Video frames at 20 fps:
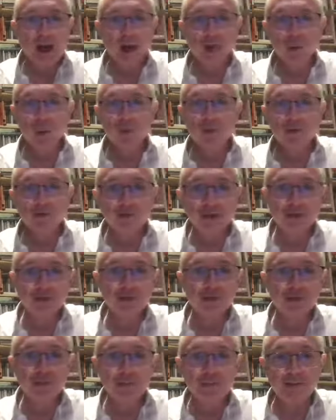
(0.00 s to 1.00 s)
and all the
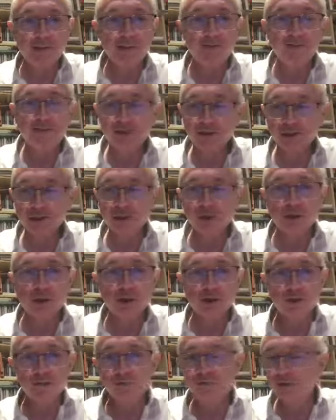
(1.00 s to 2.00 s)
rest of the
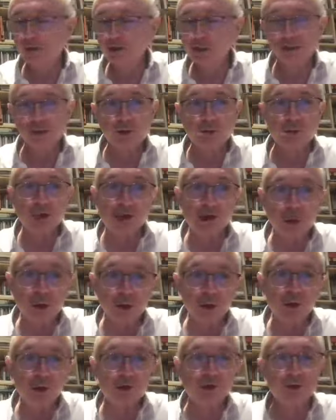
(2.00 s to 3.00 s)
metaphysical and philosophic
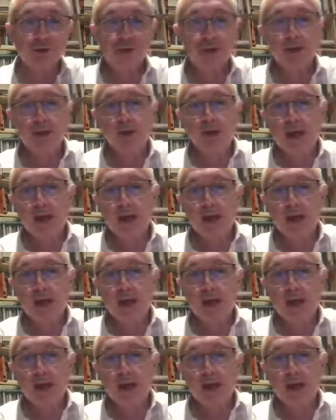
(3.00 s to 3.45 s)
notions